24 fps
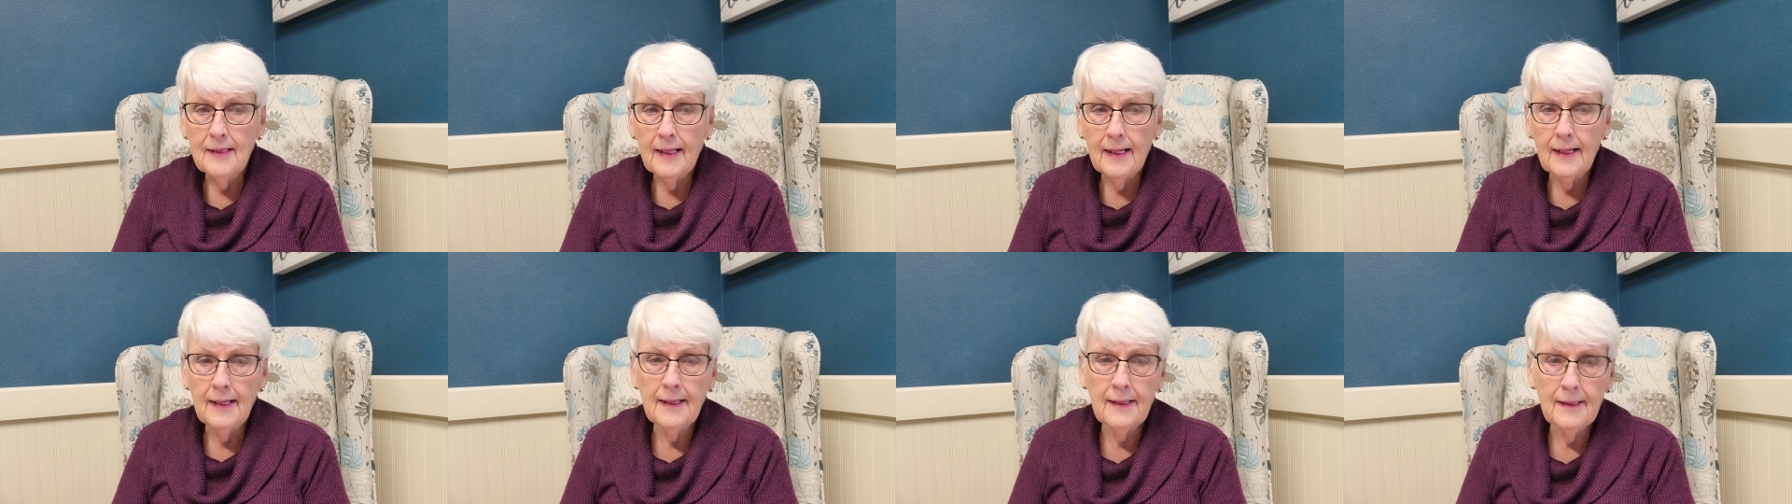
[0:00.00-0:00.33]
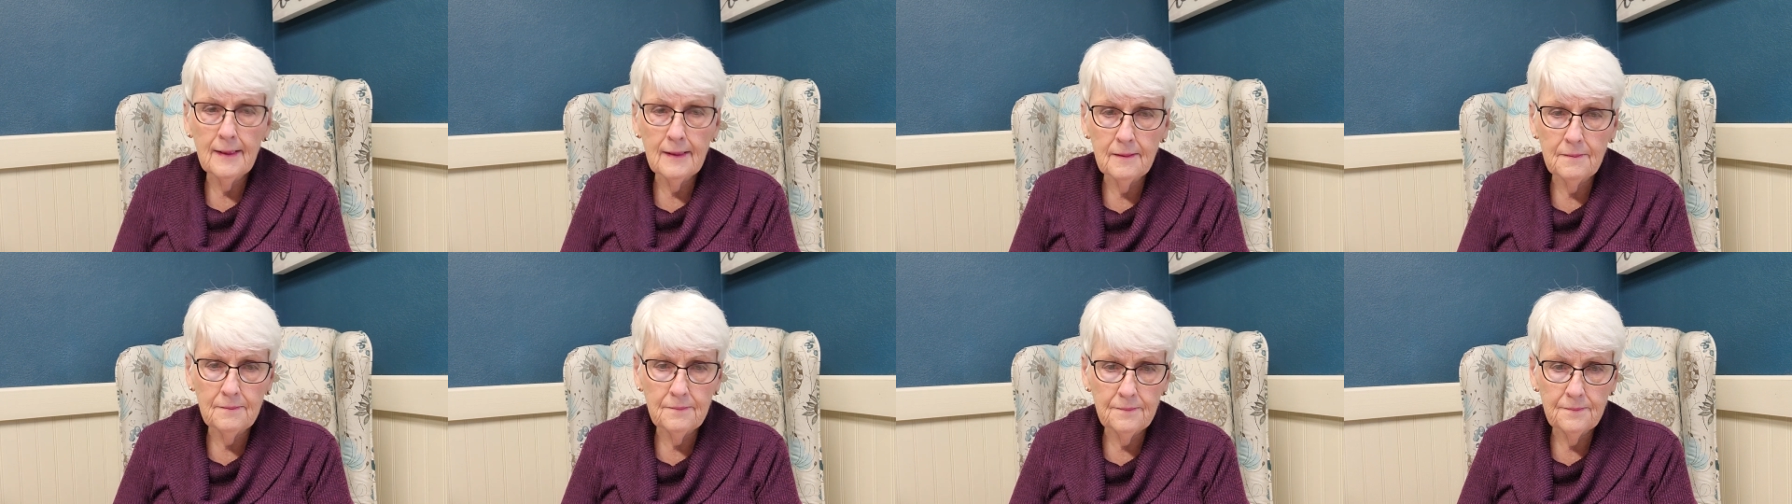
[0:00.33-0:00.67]

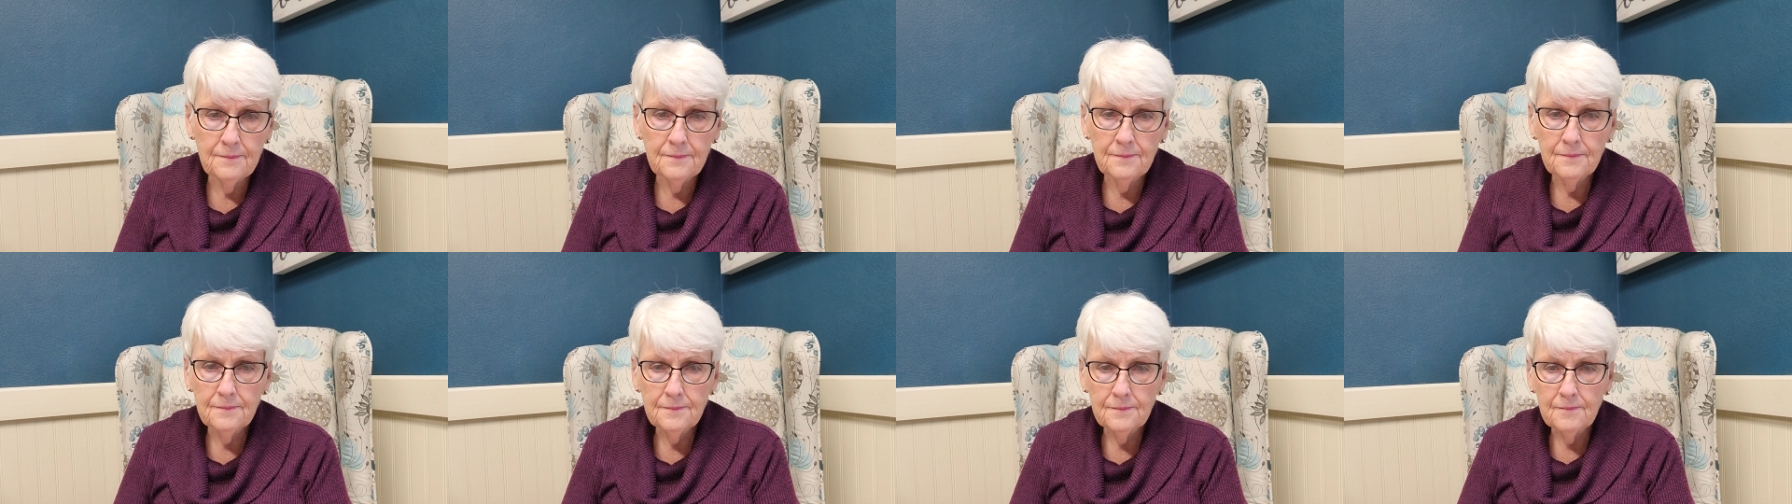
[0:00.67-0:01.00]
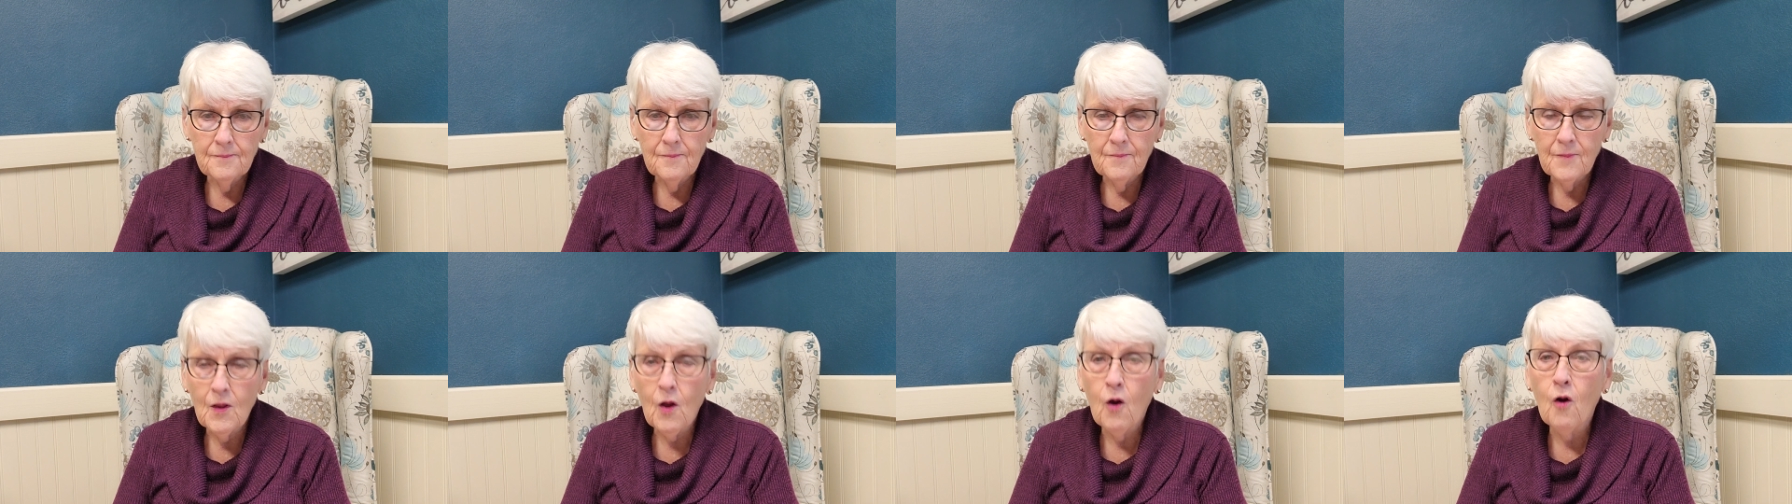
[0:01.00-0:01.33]
um,
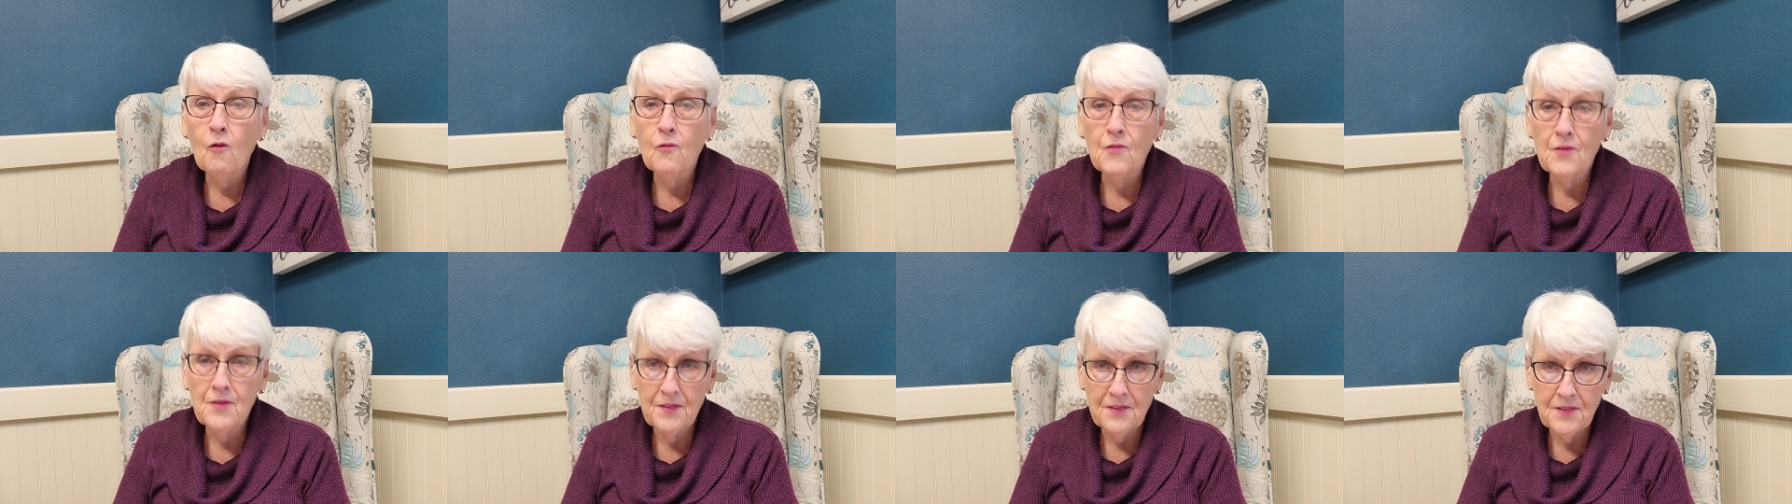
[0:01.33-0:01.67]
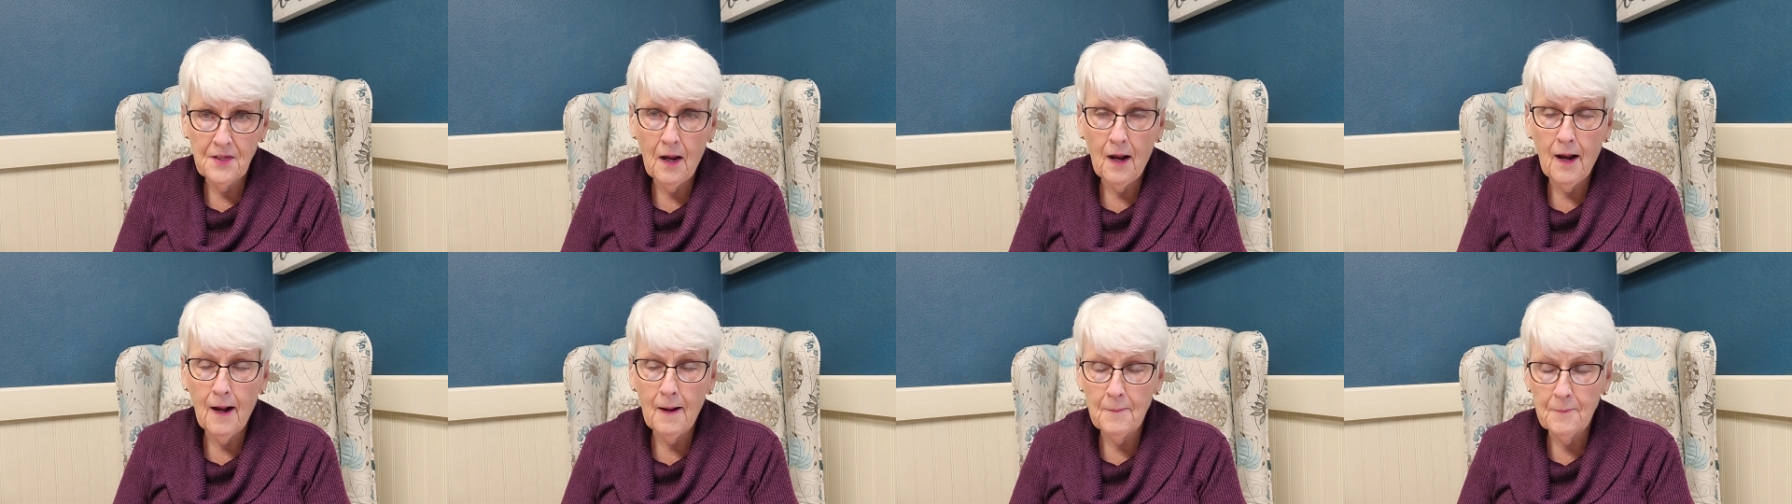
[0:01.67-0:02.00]
over the
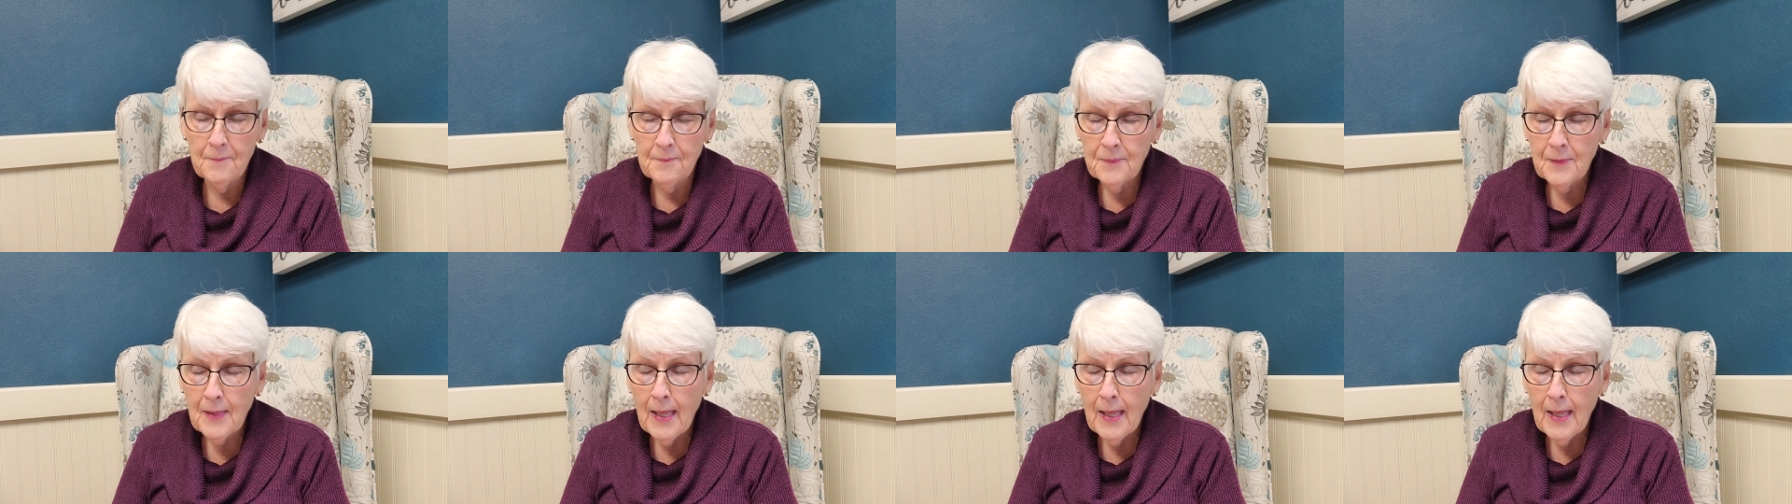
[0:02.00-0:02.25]
top.